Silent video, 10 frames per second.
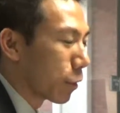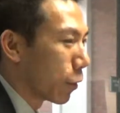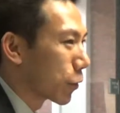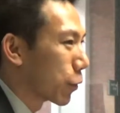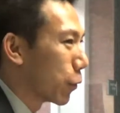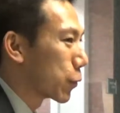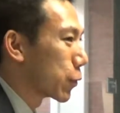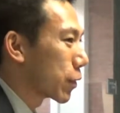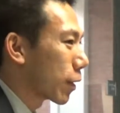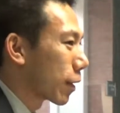know, so it's
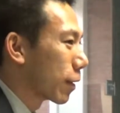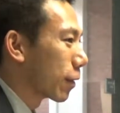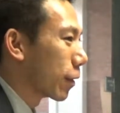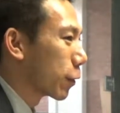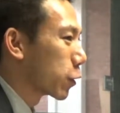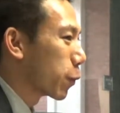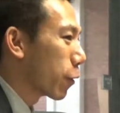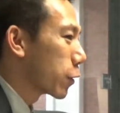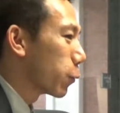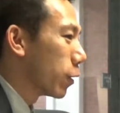just like the
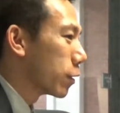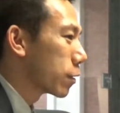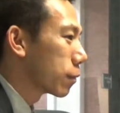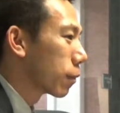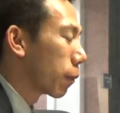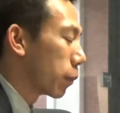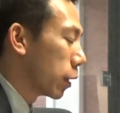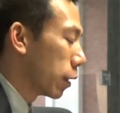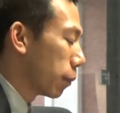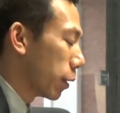experience was
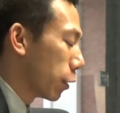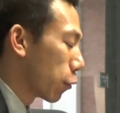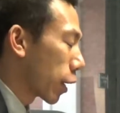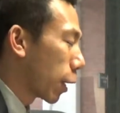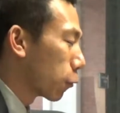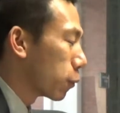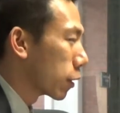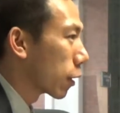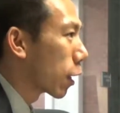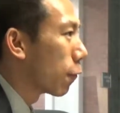be okay with
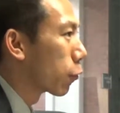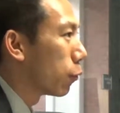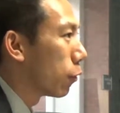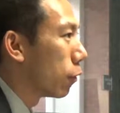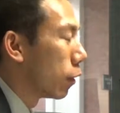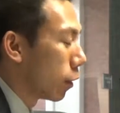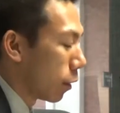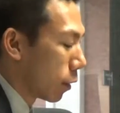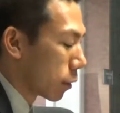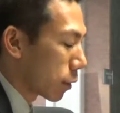being uncomfortable,
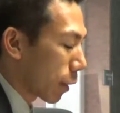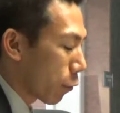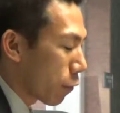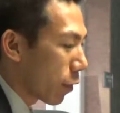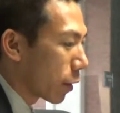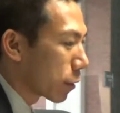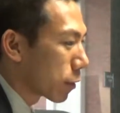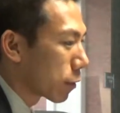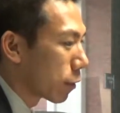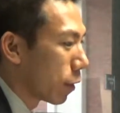
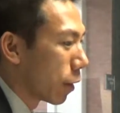sacrifice,